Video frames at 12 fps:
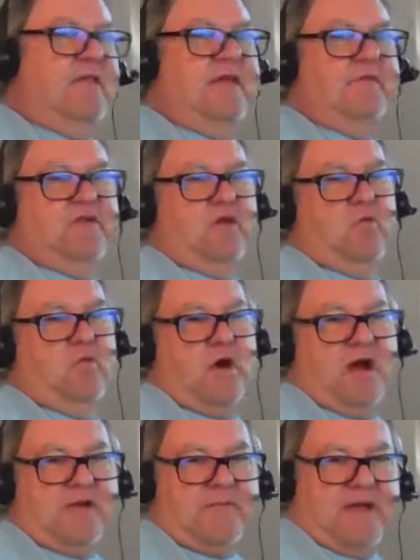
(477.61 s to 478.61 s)
I have to go
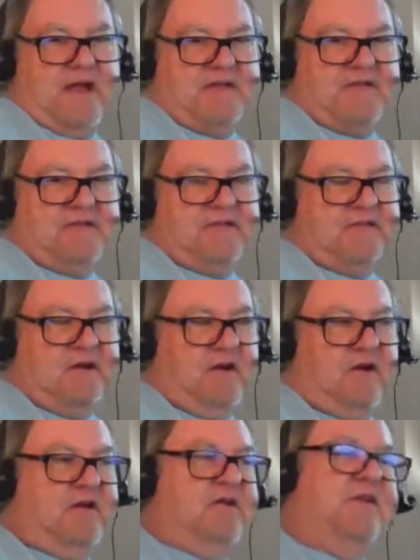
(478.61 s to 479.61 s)
walk back to the
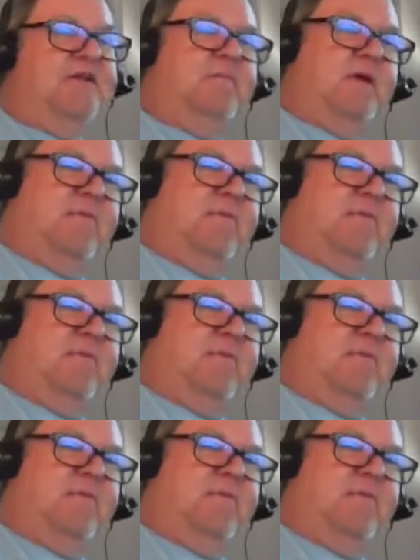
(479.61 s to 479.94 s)
car, get my